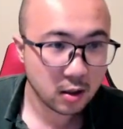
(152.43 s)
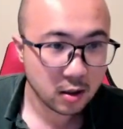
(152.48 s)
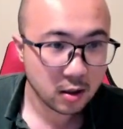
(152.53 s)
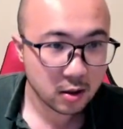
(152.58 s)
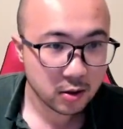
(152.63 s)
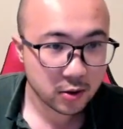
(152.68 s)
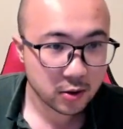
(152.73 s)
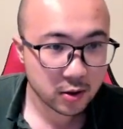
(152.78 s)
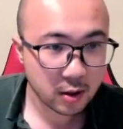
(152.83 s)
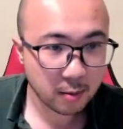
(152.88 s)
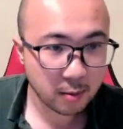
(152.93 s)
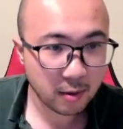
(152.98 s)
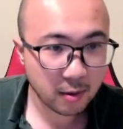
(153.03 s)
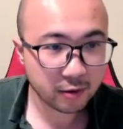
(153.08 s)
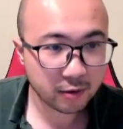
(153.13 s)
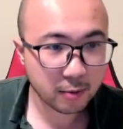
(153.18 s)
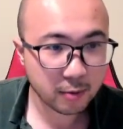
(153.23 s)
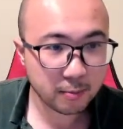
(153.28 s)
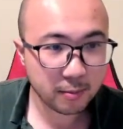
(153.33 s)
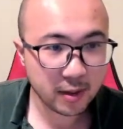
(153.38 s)
some of
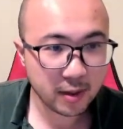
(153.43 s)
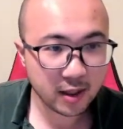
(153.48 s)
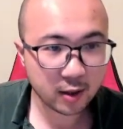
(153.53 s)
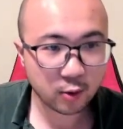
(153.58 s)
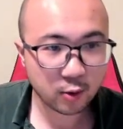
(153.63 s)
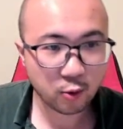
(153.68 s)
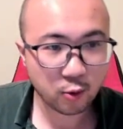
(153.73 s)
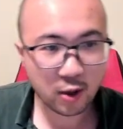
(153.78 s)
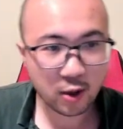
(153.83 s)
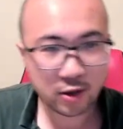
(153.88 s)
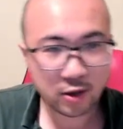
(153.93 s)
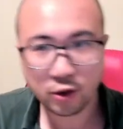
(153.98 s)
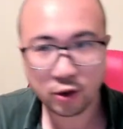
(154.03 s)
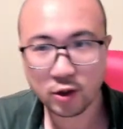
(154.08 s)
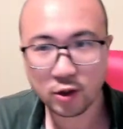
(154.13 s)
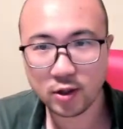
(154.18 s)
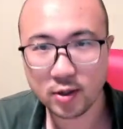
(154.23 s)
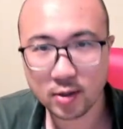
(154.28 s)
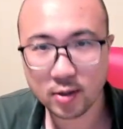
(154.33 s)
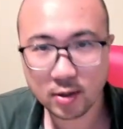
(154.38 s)
the big
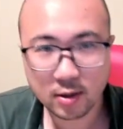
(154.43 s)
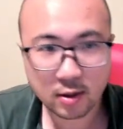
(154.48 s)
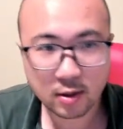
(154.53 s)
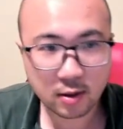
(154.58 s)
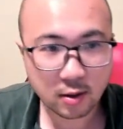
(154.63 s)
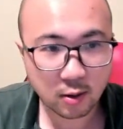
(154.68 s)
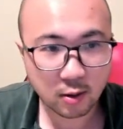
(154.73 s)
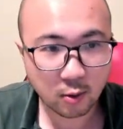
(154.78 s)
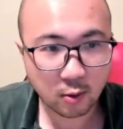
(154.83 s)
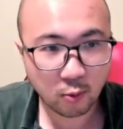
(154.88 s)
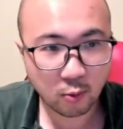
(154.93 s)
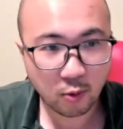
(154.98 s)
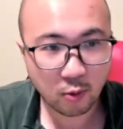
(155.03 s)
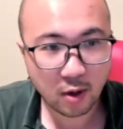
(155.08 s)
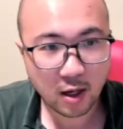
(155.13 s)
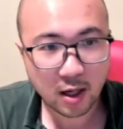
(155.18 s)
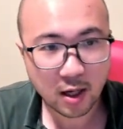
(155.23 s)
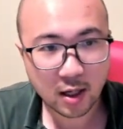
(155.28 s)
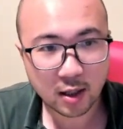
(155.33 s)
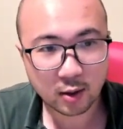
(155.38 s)
questions.
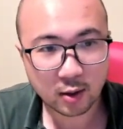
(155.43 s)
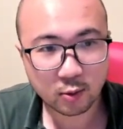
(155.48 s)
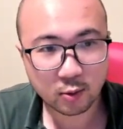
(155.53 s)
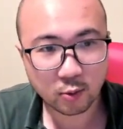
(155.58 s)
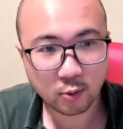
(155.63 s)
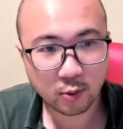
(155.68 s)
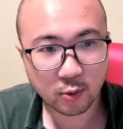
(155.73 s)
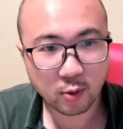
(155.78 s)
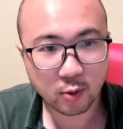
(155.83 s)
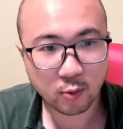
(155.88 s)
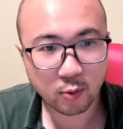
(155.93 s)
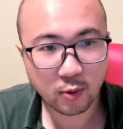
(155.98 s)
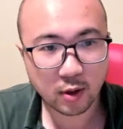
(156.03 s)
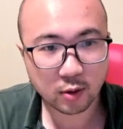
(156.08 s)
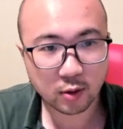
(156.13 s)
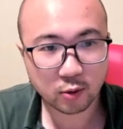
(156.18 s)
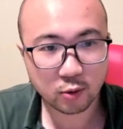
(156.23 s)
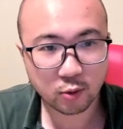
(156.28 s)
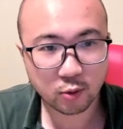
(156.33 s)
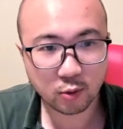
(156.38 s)
Why do we want to